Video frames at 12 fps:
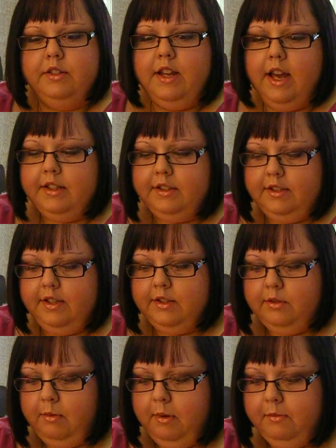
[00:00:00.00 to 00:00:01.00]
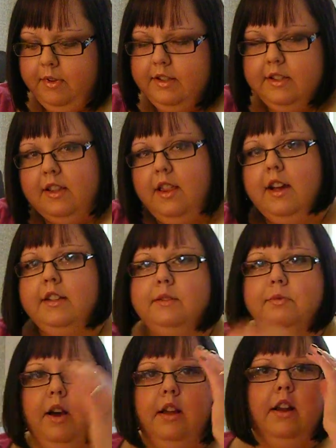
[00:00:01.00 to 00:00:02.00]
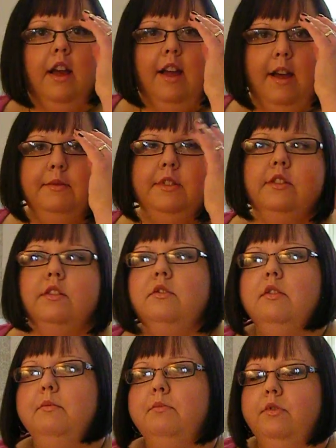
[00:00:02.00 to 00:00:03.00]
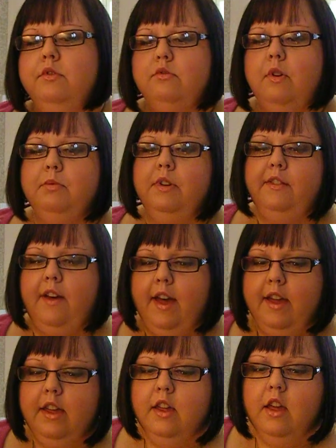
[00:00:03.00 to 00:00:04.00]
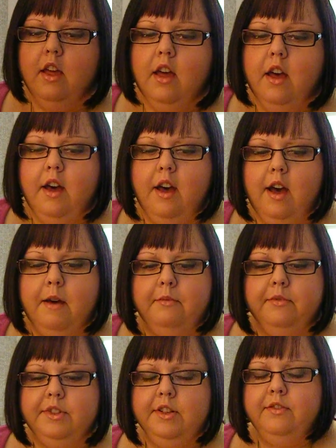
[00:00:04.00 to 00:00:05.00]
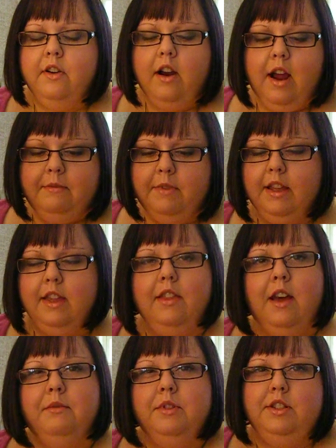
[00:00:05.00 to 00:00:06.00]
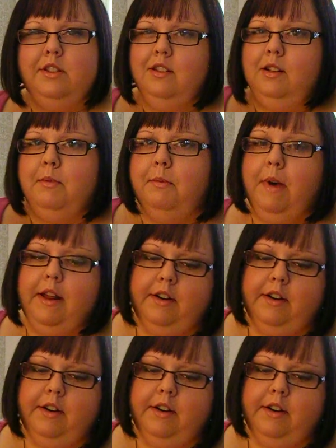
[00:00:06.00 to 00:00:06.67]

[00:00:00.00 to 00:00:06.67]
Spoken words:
So yes, this is the last one. I am still doing Boudoir Privé. So far I'm liking that one just a little bit